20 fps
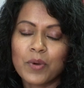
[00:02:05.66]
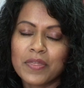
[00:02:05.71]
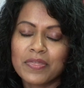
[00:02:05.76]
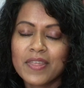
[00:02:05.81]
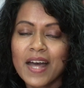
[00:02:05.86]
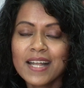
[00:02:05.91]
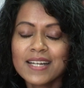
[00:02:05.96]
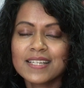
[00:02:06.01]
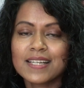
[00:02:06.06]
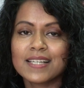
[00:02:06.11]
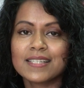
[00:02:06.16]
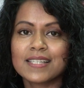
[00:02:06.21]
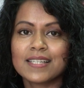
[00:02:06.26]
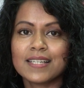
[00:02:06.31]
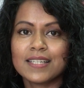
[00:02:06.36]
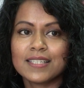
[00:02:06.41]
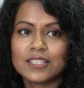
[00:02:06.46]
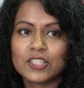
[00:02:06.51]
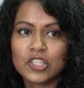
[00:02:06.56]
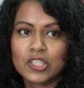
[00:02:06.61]
what that does
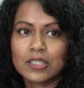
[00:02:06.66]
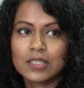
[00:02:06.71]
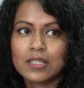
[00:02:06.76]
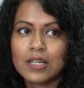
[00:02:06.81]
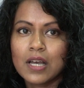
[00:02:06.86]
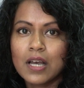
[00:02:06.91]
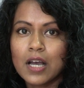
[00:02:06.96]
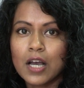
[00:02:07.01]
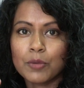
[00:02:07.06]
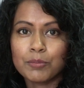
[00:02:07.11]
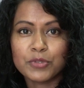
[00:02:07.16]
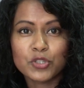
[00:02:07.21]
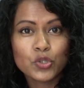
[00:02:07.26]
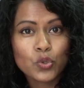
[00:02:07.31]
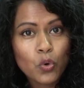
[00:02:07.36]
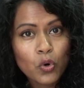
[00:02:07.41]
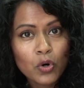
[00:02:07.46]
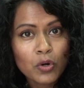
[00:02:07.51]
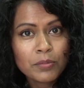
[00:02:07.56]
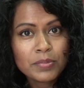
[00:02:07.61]
is it just
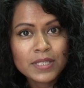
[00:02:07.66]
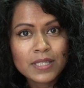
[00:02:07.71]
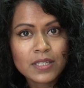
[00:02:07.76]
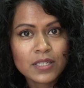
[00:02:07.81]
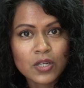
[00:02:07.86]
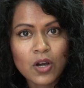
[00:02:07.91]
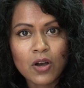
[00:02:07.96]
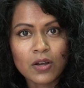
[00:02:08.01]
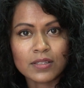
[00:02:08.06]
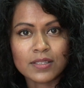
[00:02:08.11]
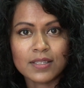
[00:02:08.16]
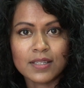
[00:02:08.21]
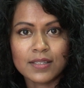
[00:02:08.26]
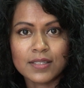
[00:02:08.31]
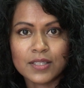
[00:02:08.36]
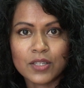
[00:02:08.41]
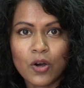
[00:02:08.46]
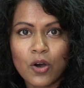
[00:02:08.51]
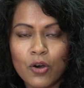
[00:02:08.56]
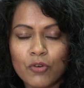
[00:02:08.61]
absorbs the
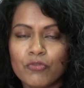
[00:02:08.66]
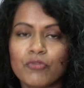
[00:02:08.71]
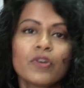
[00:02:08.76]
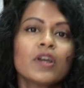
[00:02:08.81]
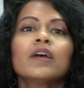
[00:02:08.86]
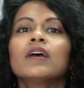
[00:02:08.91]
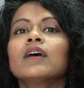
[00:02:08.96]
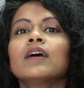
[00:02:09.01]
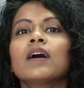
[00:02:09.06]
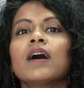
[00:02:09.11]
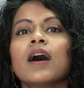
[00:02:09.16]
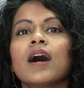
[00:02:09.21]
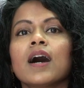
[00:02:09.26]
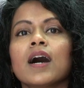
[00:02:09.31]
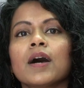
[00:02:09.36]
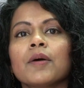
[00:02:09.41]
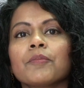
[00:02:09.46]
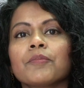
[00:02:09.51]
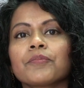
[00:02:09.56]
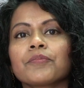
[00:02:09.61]
toxins off,
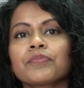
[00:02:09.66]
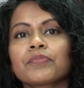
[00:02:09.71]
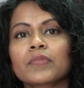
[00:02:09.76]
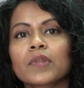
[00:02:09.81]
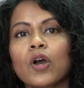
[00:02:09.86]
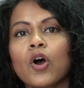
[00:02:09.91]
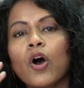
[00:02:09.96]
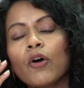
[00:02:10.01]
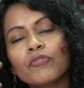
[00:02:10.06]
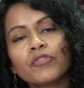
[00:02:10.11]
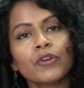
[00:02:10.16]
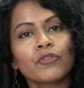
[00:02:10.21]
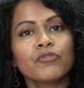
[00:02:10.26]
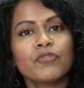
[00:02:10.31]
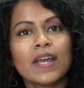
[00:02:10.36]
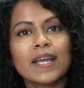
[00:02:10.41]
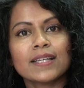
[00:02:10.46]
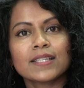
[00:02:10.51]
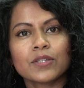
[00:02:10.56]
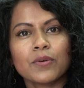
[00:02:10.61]
um, off your
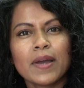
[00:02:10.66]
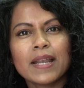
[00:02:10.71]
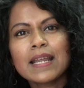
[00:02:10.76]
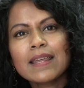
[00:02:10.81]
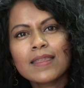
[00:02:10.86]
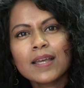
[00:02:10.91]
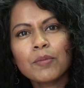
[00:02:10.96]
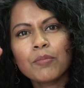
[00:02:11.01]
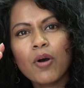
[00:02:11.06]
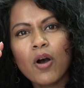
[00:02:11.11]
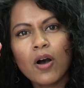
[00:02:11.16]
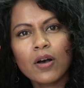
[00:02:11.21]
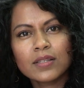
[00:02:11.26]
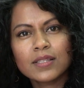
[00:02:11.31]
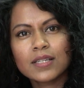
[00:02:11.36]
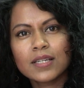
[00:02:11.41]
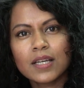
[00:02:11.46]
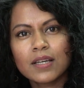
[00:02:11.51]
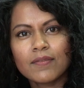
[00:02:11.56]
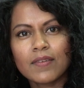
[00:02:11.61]
face. So anything
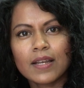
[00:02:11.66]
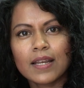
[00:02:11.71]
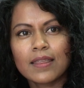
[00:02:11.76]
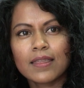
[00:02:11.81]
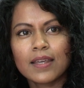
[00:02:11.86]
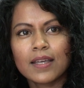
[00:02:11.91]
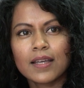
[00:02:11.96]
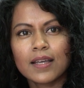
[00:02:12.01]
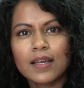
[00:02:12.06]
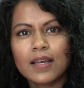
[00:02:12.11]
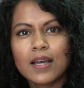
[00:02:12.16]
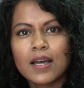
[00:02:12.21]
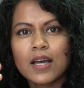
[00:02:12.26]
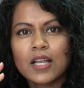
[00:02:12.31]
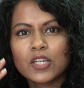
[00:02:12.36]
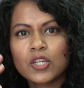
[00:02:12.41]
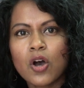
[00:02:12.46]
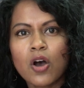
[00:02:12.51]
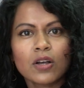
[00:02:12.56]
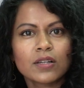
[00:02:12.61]
positive, anything
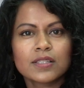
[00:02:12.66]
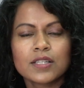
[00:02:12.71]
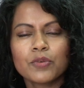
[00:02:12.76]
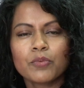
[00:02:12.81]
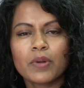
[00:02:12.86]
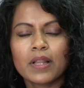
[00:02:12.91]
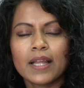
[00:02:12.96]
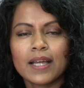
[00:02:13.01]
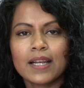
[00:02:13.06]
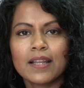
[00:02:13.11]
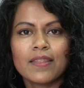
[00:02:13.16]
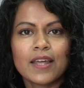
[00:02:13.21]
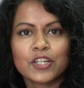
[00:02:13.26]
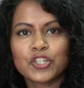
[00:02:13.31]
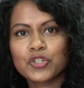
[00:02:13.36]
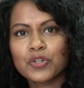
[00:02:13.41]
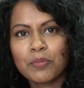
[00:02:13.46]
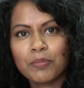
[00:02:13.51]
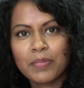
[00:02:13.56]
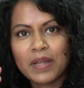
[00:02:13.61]
toxin related
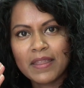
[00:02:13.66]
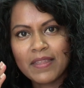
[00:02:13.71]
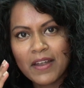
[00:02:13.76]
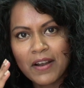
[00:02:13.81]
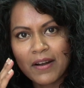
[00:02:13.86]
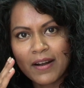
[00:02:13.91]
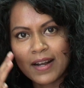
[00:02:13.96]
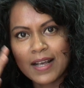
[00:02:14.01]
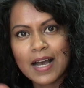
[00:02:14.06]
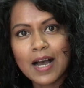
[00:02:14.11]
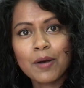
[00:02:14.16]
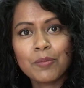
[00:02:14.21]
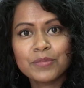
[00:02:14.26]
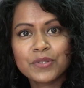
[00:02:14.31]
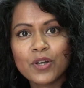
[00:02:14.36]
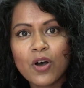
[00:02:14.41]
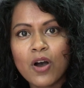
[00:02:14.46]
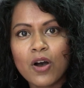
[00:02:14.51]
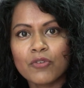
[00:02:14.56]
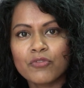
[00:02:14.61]
that shouldn't be there, it
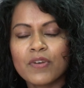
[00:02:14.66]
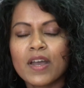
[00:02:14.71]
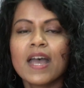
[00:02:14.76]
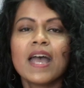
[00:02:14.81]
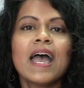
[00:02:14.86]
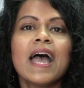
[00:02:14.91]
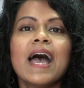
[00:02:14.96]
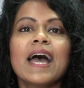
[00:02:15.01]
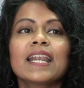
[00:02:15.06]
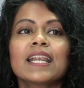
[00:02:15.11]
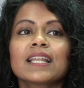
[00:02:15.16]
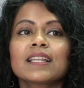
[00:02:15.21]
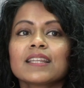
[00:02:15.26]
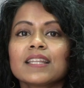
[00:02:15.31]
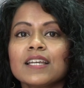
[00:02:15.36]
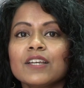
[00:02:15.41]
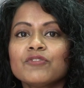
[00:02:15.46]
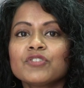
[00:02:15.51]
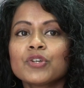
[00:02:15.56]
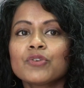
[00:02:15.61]
comes off and it
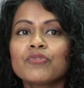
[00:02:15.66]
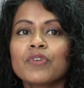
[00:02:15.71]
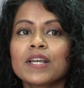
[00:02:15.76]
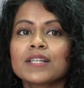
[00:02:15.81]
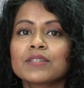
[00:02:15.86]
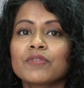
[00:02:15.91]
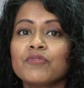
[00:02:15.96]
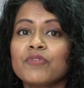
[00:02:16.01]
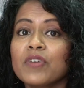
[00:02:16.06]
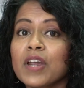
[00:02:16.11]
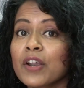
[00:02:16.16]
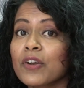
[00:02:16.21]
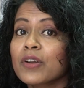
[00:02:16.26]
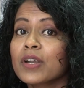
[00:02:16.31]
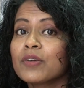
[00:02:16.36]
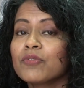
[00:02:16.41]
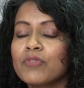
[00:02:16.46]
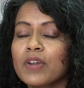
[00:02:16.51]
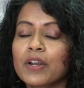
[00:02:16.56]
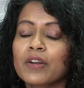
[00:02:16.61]
leaves your face
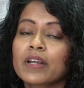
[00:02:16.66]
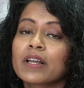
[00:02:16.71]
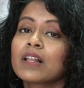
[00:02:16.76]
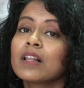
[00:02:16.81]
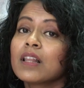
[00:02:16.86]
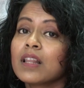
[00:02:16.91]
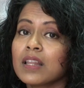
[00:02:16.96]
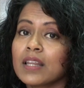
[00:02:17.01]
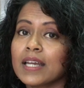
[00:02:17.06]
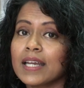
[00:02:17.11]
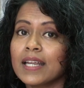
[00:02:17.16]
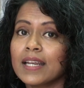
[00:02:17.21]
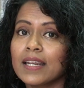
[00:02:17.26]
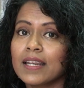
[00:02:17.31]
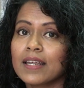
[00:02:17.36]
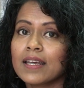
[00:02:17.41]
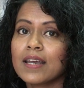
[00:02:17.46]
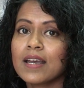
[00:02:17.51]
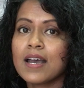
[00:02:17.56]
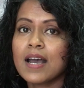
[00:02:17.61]
very, very
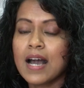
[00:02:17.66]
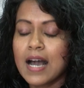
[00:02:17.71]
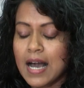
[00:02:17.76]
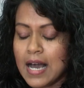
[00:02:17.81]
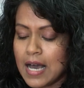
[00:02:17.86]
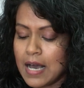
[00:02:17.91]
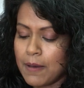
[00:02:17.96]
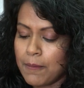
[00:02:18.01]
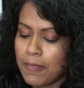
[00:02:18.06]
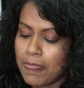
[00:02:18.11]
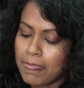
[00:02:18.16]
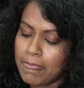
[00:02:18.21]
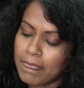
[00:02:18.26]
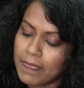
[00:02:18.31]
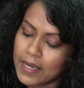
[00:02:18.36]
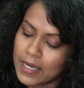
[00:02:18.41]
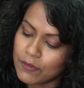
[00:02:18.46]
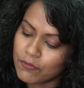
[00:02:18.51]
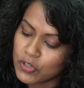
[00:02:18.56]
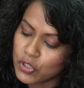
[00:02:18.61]
clean. Um,
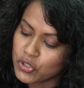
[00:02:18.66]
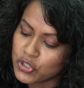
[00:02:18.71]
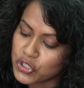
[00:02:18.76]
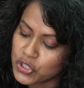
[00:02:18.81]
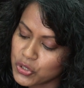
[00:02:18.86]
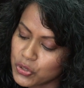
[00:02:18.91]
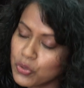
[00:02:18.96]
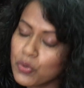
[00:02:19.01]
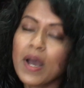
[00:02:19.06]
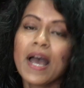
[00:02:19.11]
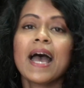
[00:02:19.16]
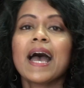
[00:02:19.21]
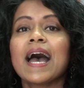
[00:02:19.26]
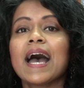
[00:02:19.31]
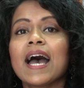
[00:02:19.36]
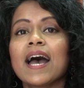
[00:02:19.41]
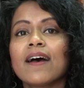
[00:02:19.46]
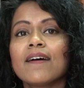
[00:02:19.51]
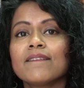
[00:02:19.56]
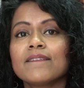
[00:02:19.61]
if you do
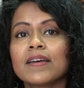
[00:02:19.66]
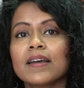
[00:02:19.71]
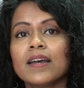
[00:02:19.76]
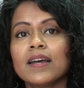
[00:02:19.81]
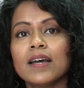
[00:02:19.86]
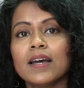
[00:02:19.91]
have